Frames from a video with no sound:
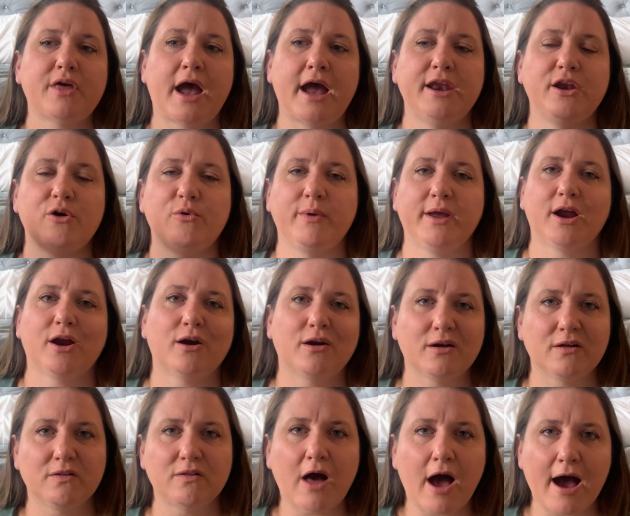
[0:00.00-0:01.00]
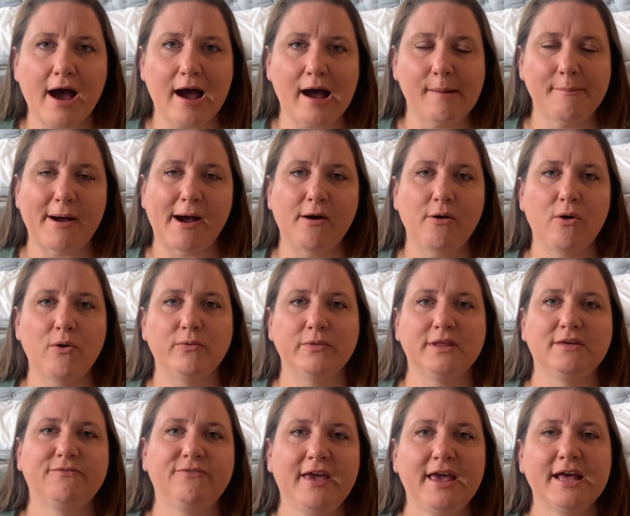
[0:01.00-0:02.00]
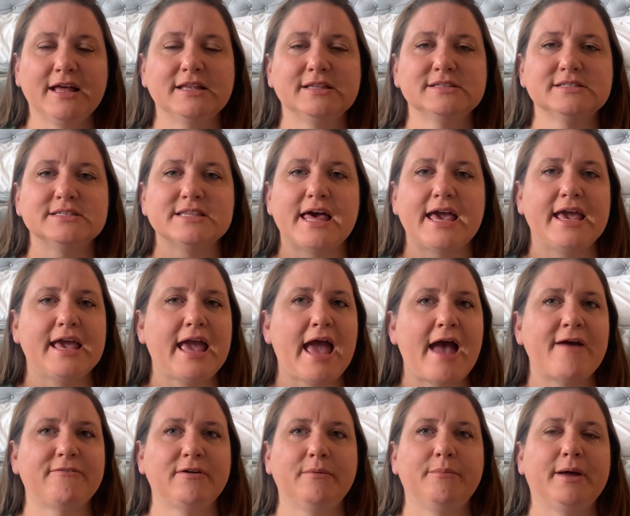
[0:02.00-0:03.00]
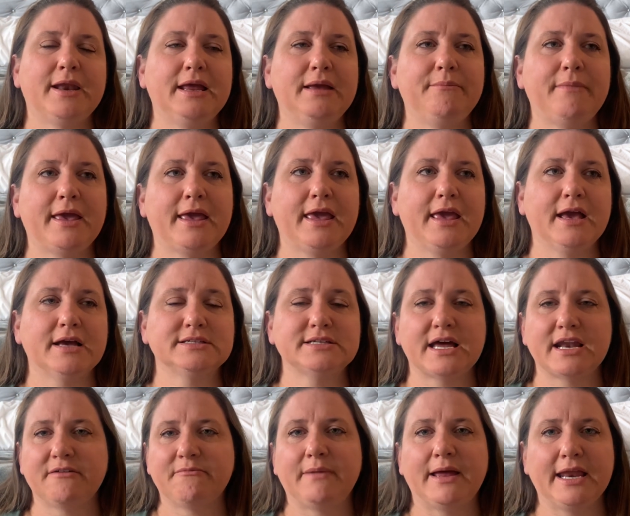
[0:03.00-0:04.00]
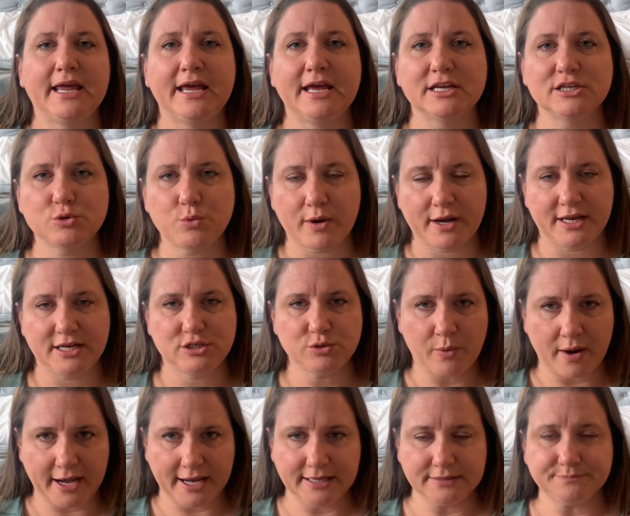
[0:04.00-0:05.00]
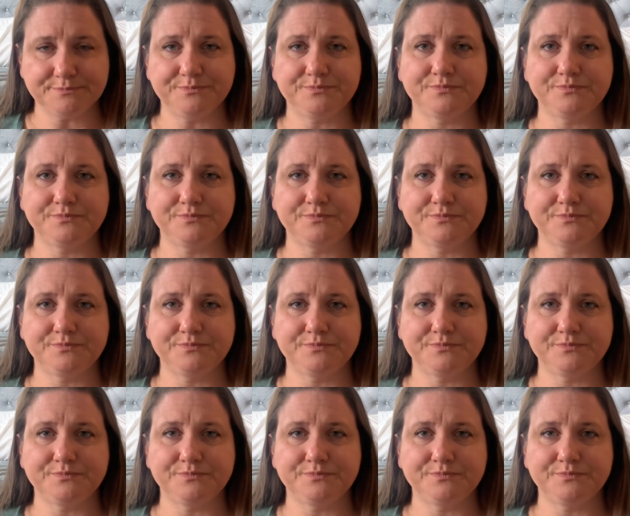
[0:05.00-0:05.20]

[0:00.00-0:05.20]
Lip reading: I know we heard a lot about OnlyFans, like everybody making a ton of money in 2020.